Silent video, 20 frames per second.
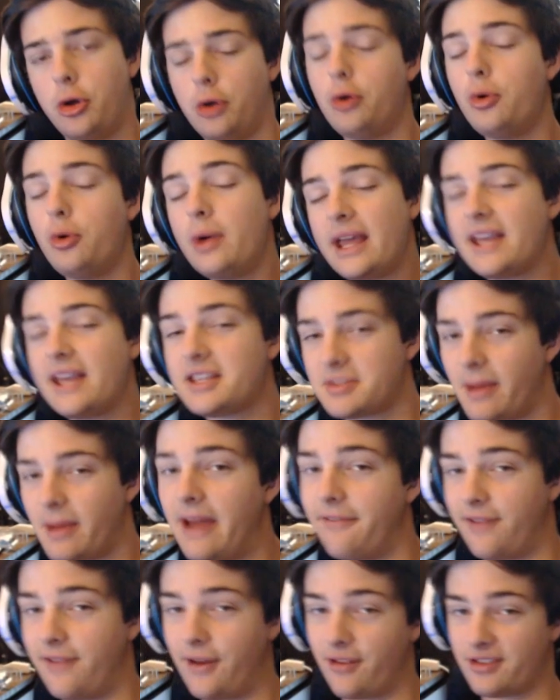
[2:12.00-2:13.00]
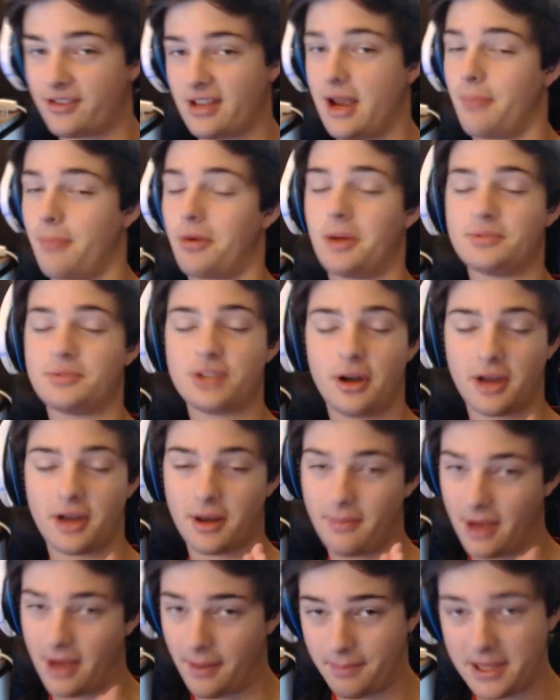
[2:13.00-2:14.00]
Who is my favorite sniper? I'm
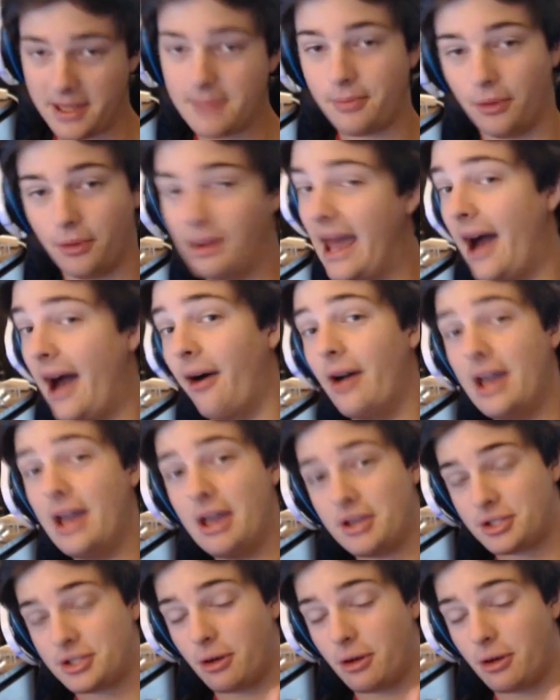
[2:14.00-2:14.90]
talking about people now.